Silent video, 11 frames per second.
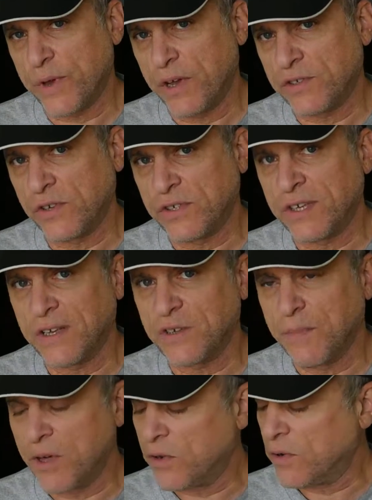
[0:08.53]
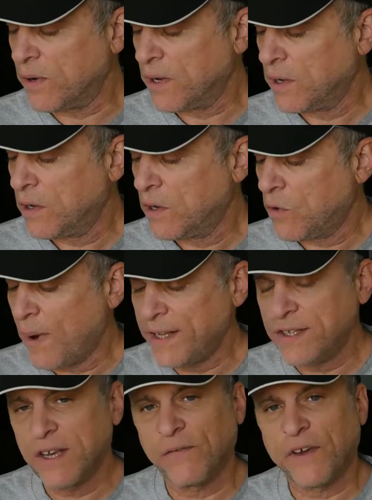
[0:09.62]
We also sell some other
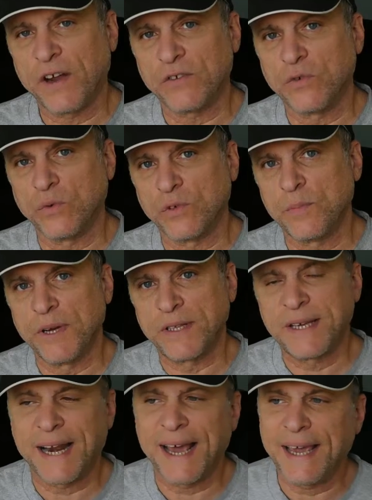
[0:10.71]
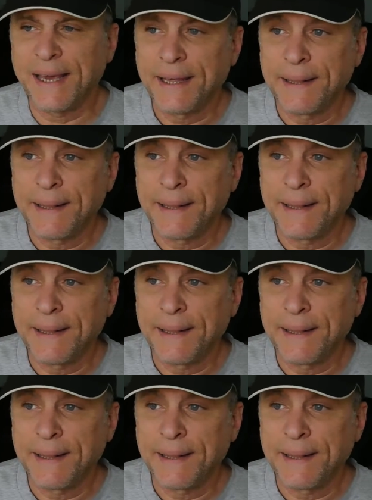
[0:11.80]
great self-care tools, but today